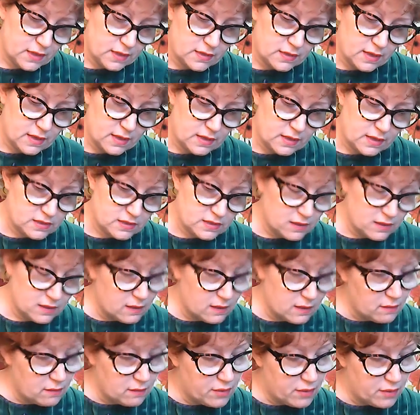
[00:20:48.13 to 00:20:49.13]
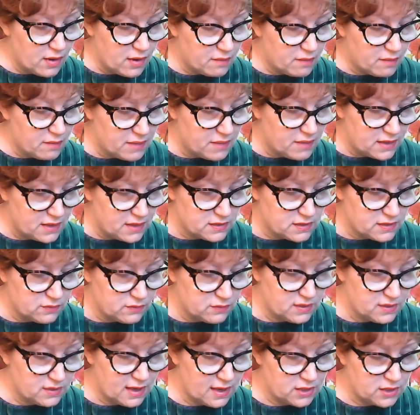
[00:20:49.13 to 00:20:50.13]
night, Pa banked it
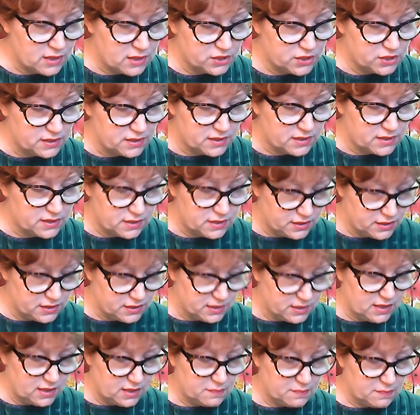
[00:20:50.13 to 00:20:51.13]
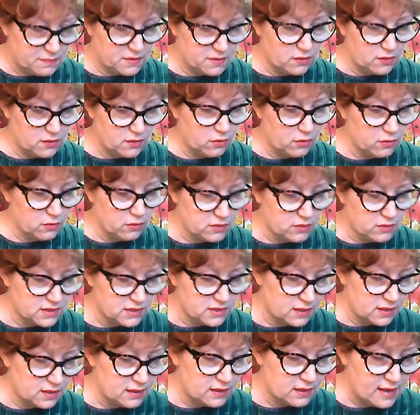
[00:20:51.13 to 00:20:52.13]
with ashes to keep the coals
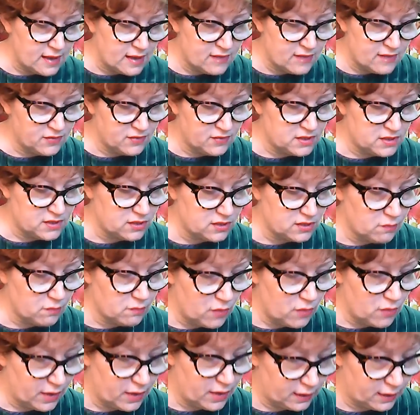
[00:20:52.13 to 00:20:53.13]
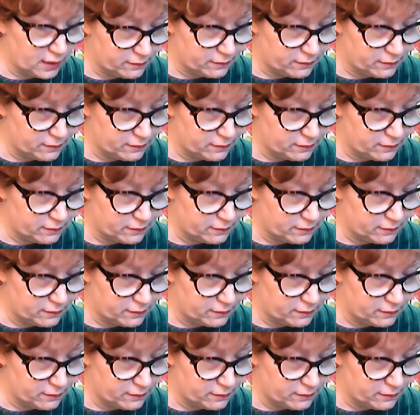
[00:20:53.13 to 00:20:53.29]
alive until morning.